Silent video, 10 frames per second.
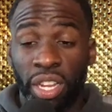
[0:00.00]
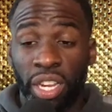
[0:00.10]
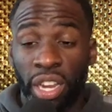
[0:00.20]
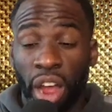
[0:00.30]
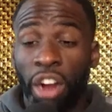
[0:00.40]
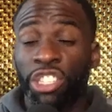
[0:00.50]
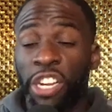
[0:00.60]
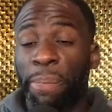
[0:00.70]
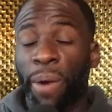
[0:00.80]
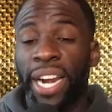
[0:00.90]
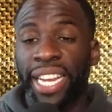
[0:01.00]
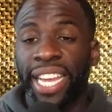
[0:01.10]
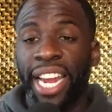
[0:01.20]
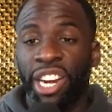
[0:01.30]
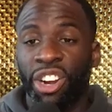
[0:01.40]
largely
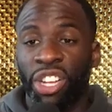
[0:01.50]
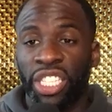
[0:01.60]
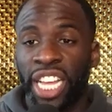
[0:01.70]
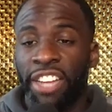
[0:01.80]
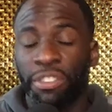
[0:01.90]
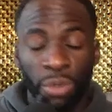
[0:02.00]
predicated on Steph's